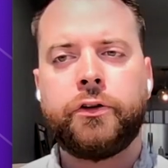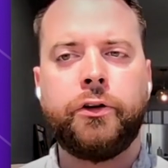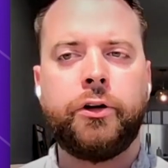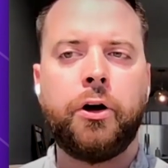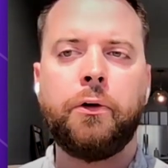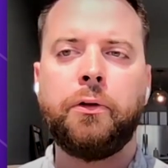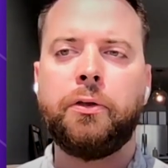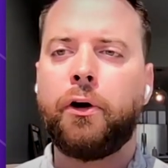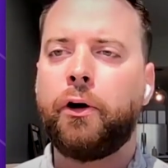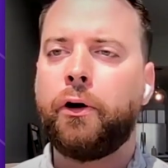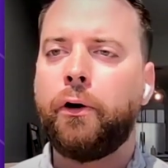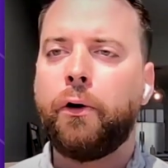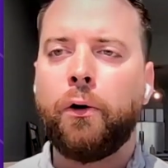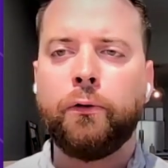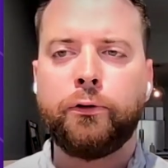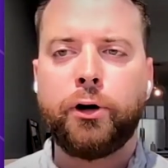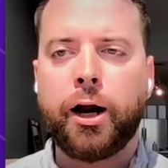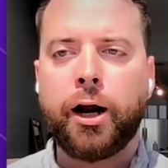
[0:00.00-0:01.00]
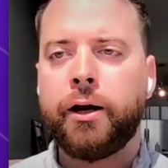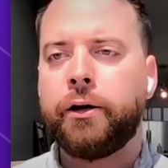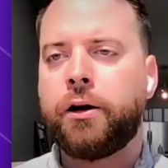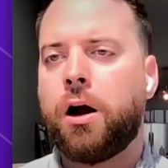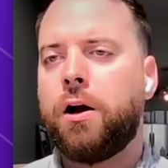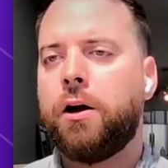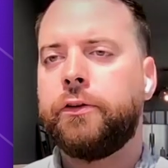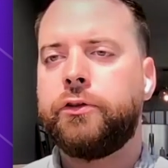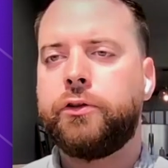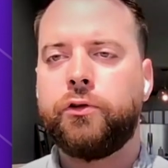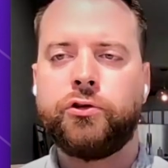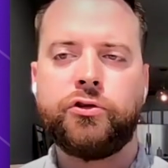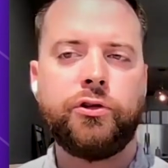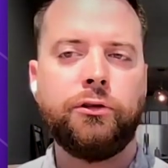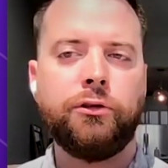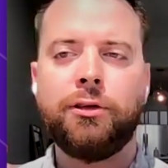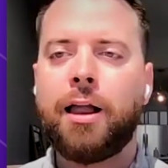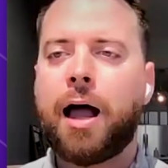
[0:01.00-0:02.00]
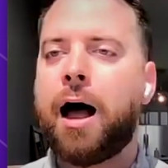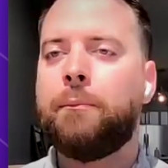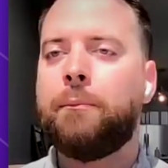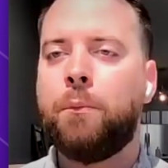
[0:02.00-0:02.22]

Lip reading: There are overhead costs. There's a lot